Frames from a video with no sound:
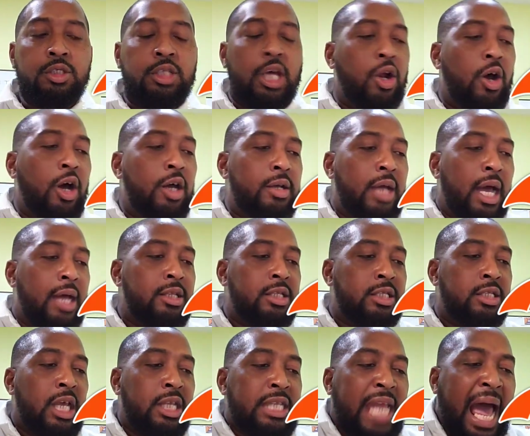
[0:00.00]

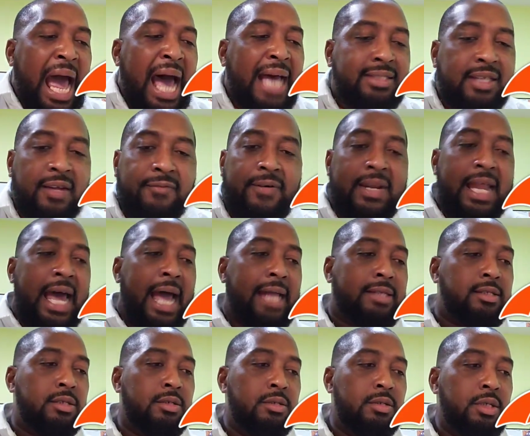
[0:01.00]
They're asking for
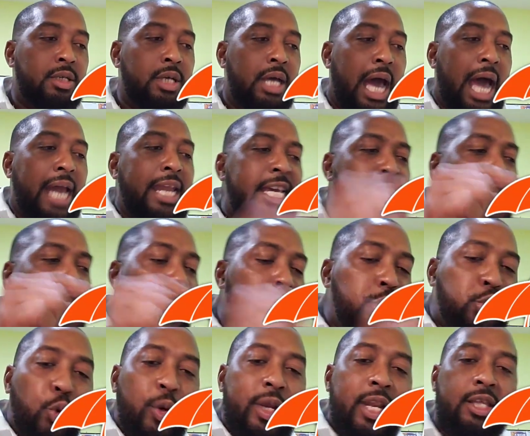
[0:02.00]
that. And he's
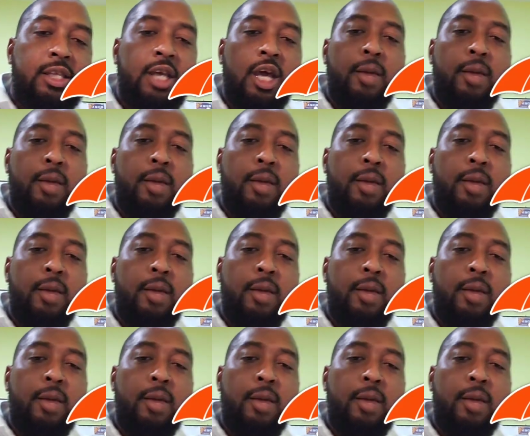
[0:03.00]
not doing it.